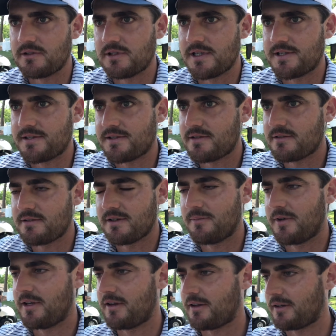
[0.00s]

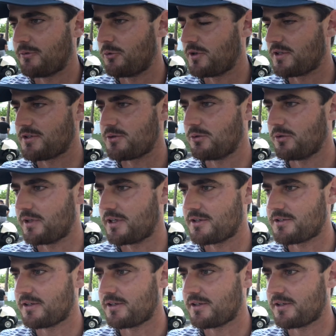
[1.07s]
I went to school here,